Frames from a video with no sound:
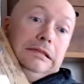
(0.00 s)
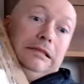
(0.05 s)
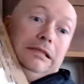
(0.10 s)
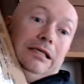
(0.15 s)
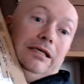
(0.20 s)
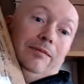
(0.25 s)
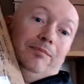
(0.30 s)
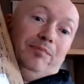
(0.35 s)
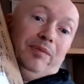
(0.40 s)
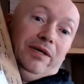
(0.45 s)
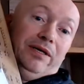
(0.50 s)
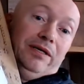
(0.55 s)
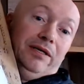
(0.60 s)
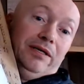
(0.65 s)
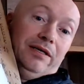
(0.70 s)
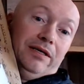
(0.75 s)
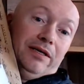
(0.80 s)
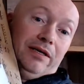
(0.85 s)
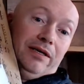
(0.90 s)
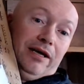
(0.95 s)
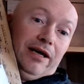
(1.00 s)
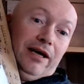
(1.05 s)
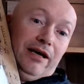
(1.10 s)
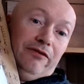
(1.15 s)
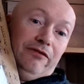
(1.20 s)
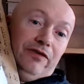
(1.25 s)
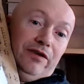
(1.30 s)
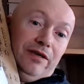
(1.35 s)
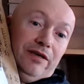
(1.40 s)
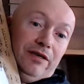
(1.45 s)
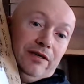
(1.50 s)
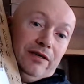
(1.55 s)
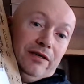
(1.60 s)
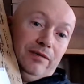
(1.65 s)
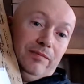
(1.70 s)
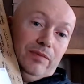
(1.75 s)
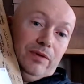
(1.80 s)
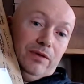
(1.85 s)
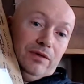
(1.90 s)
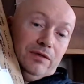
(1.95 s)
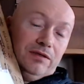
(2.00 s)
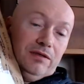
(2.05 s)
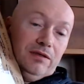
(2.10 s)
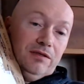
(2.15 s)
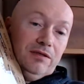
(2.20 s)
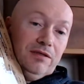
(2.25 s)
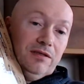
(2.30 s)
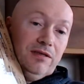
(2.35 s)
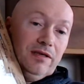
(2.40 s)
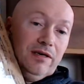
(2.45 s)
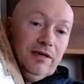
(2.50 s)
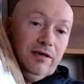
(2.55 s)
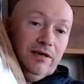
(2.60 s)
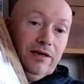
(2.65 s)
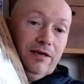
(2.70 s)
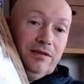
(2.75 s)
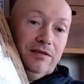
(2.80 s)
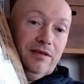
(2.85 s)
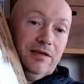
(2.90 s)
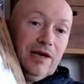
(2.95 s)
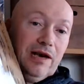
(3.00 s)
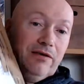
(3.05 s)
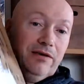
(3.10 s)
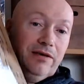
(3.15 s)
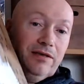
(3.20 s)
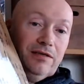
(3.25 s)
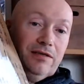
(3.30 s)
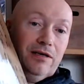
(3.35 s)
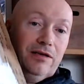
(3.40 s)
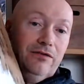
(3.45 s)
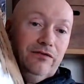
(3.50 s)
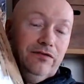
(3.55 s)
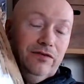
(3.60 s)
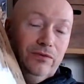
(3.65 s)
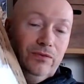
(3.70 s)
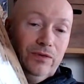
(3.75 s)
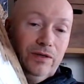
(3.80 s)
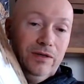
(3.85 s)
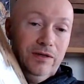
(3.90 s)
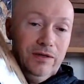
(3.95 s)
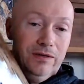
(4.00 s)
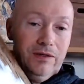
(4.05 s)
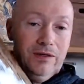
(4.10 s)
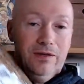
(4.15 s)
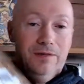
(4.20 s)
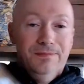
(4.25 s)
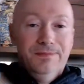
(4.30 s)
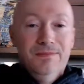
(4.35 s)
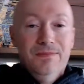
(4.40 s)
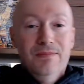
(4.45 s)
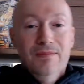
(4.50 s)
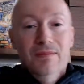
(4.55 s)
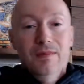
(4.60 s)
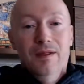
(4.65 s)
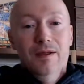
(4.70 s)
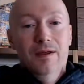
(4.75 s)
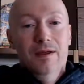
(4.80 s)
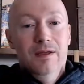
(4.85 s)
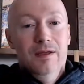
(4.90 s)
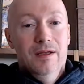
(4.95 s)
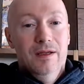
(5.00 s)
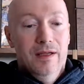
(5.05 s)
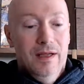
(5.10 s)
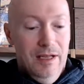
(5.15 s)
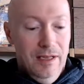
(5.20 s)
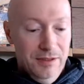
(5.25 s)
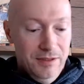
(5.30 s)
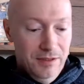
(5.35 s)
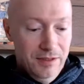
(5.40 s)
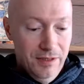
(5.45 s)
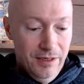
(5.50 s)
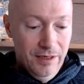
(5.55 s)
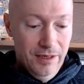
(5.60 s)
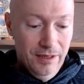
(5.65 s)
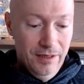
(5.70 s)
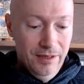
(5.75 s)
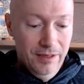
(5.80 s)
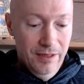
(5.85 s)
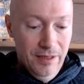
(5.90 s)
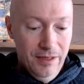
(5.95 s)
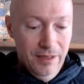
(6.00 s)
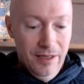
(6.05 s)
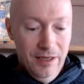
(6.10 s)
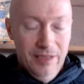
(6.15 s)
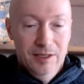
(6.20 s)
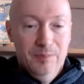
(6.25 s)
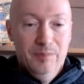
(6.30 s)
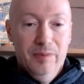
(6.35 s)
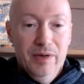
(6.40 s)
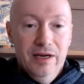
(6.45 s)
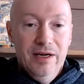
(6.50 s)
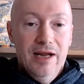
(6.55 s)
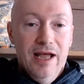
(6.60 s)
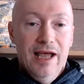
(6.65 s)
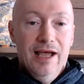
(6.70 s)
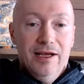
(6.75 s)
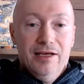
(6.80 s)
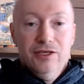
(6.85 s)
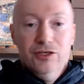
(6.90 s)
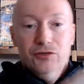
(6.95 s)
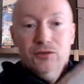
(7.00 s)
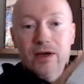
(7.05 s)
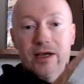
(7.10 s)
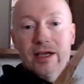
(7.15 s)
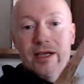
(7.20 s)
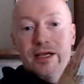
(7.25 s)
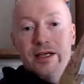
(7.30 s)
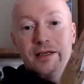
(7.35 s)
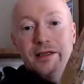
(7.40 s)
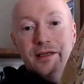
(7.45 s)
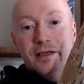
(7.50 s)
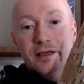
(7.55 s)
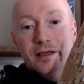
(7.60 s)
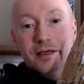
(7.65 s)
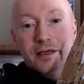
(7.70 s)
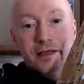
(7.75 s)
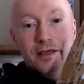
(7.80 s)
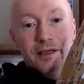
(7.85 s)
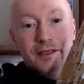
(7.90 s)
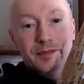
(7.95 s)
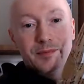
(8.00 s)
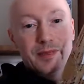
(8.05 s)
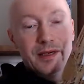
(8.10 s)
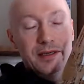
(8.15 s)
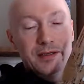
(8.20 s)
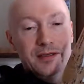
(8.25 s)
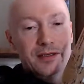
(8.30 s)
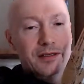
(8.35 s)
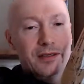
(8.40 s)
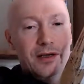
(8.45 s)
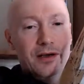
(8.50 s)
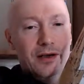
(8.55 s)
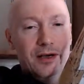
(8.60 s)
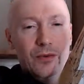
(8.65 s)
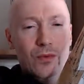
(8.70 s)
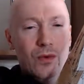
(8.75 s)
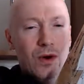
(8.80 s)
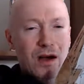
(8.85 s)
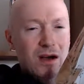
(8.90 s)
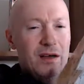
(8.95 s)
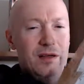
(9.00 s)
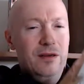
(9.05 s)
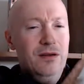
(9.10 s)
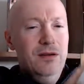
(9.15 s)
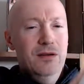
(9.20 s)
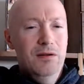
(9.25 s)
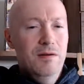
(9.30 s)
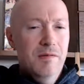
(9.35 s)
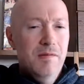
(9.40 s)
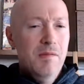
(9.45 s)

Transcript: A big, heavy unboxing today. I had to carry this home from work. It's been x-rayed, it's been to Taiwan.